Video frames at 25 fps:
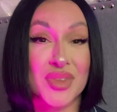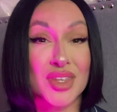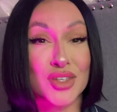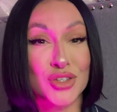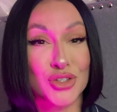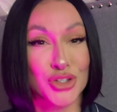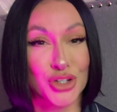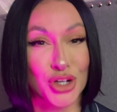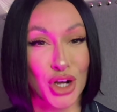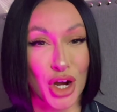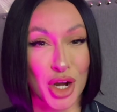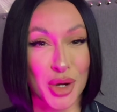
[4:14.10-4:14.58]

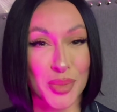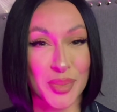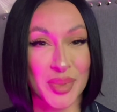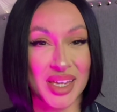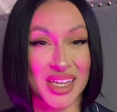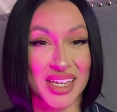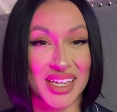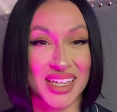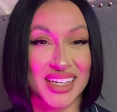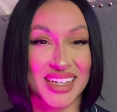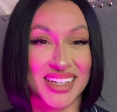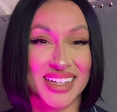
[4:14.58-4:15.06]

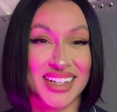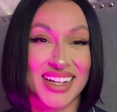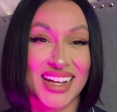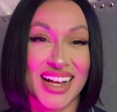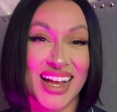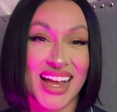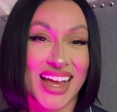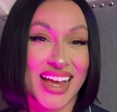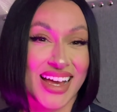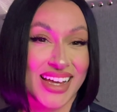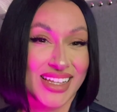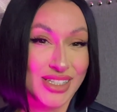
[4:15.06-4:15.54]
charming,
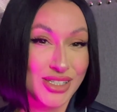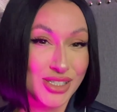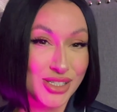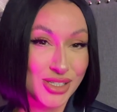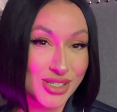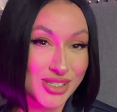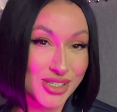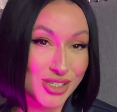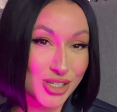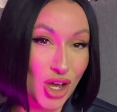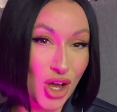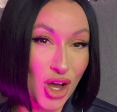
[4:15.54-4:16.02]

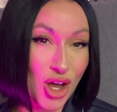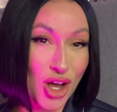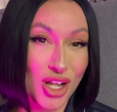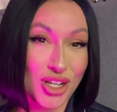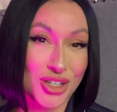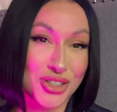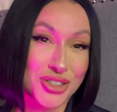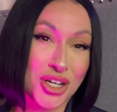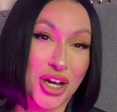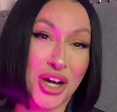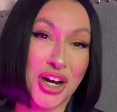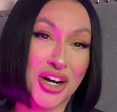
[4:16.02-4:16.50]

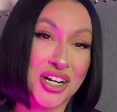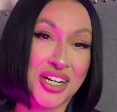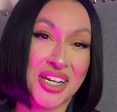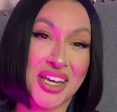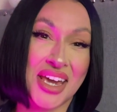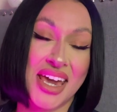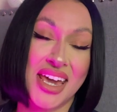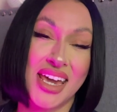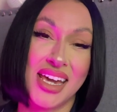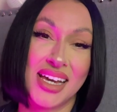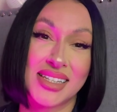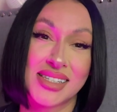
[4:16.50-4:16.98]
tall, dark,
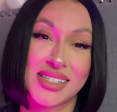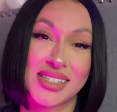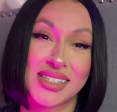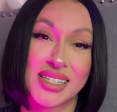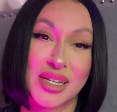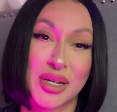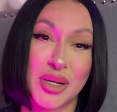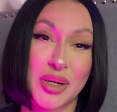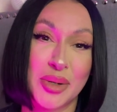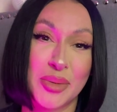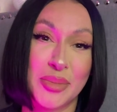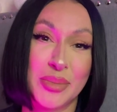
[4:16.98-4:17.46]

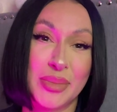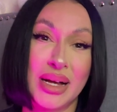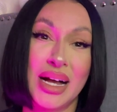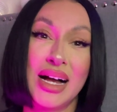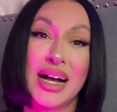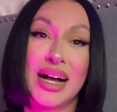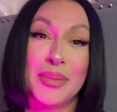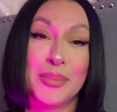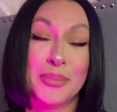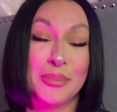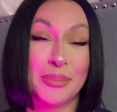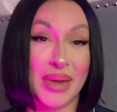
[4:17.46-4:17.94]
handsome
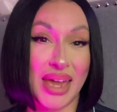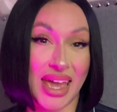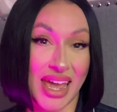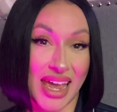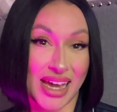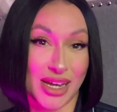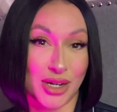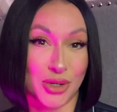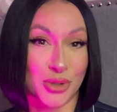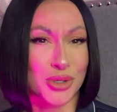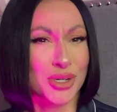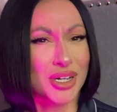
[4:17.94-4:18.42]

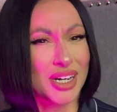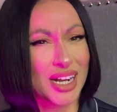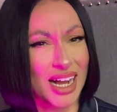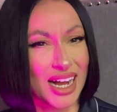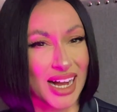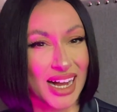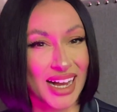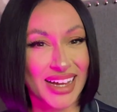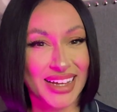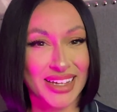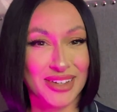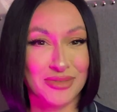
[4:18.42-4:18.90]
man or
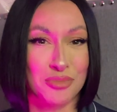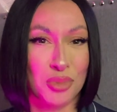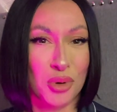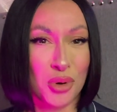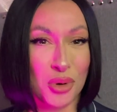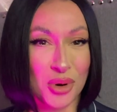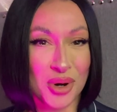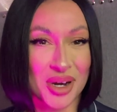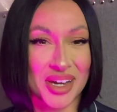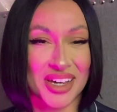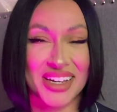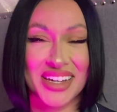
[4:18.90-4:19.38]
guy,
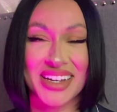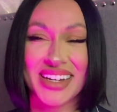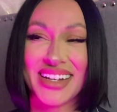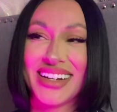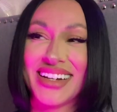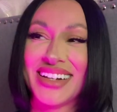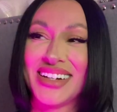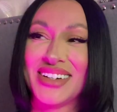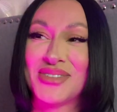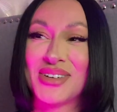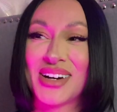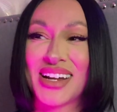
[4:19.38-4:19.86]
boy,
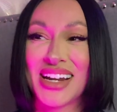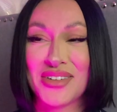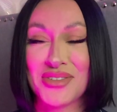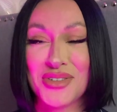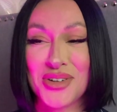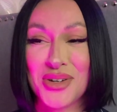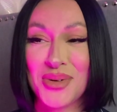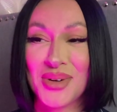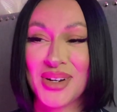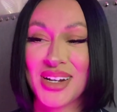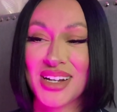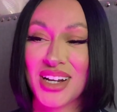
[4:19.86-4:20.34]
whatever
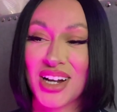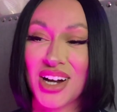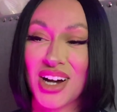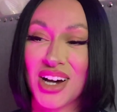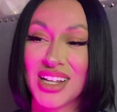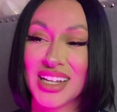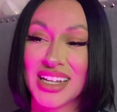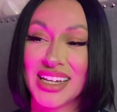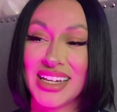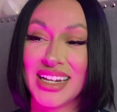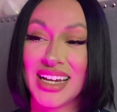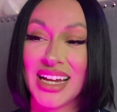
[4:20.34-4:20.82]
you want to
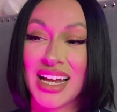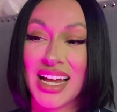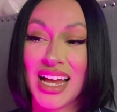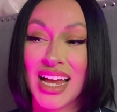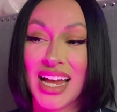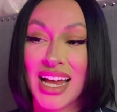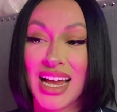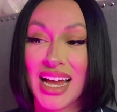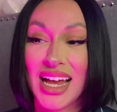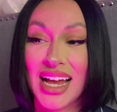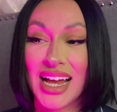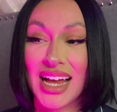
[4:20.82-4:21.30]
call it.
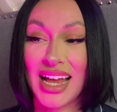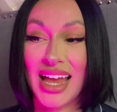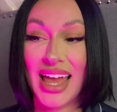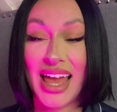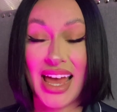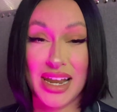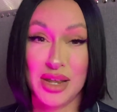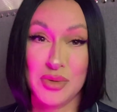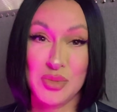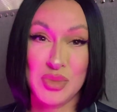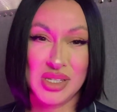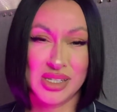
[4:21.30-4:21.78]

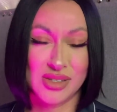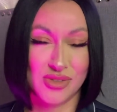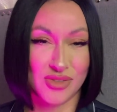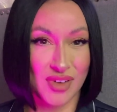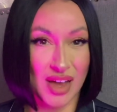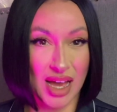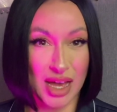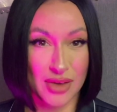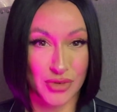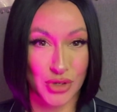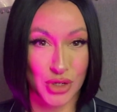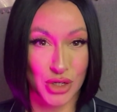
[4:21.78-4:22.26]
Adam is
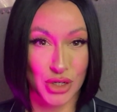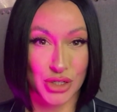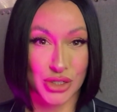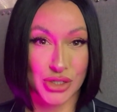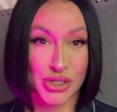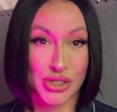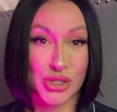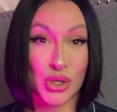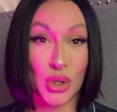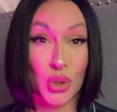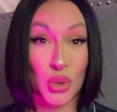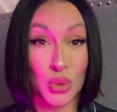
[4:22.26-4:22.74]
5
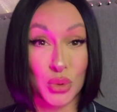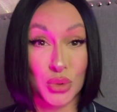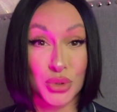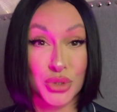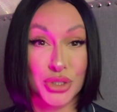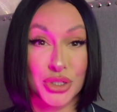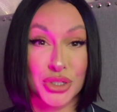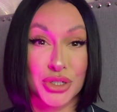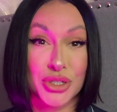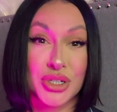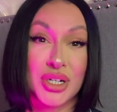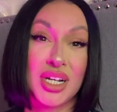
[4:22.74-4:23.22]
years
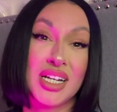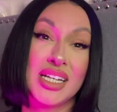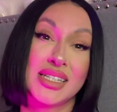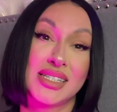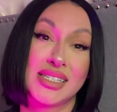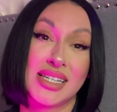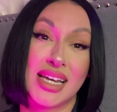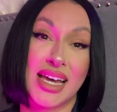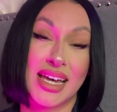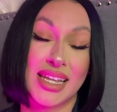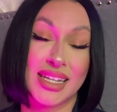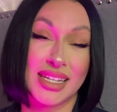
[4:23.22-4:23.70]
older
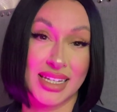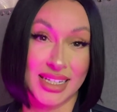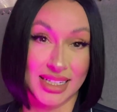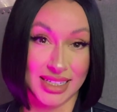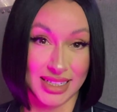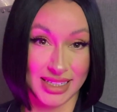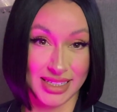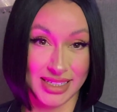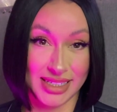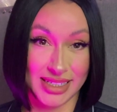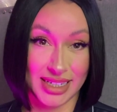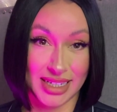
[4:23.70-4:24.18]
than
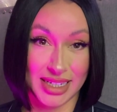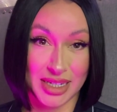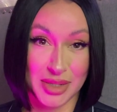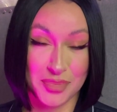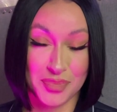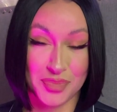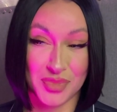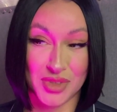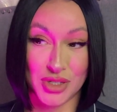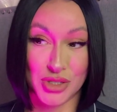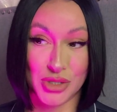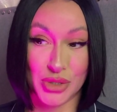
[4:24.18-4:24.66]
Linda,
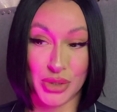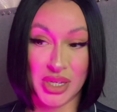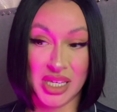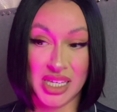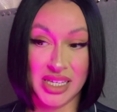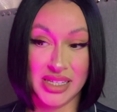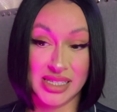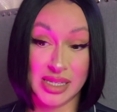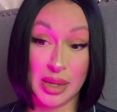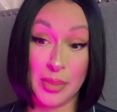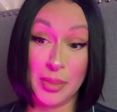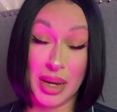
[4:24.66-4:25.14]
so
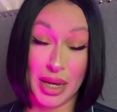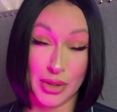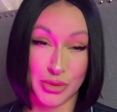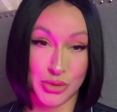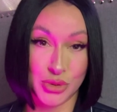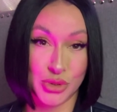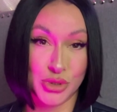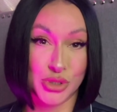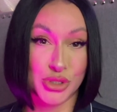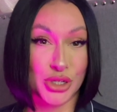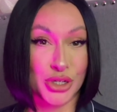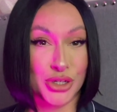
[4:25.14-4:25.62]
he's about
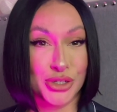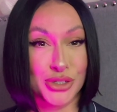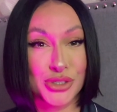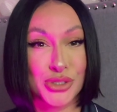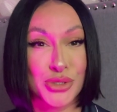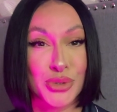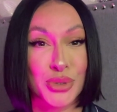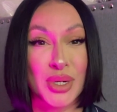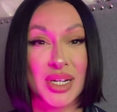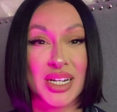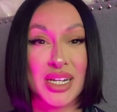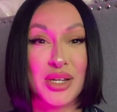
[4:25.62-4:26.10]
to turn
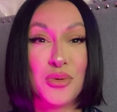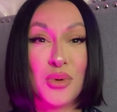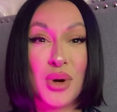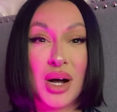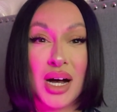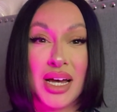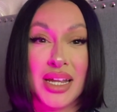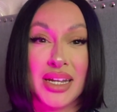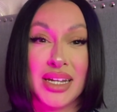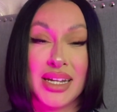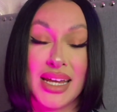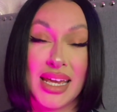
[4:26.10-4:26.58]

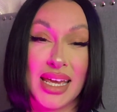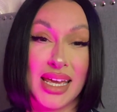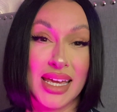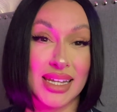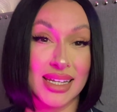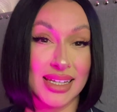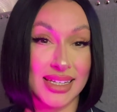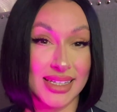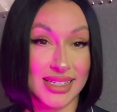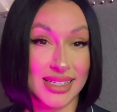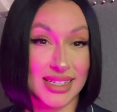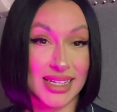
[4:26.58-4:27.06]
21,
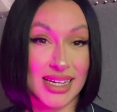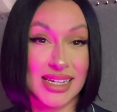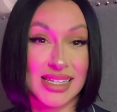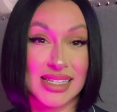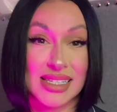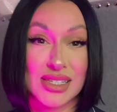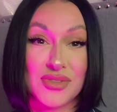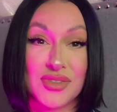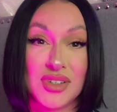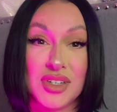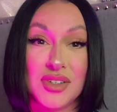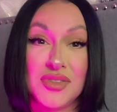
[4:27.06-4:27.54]
and Linda
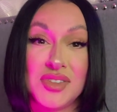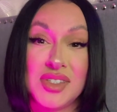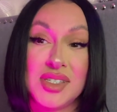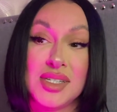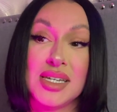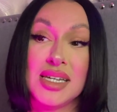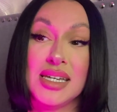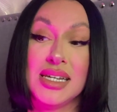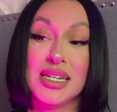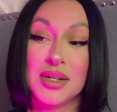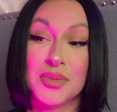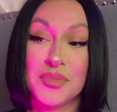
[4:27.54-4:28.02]
is
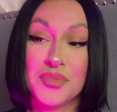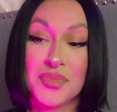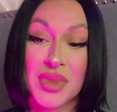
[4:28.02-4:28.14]
15.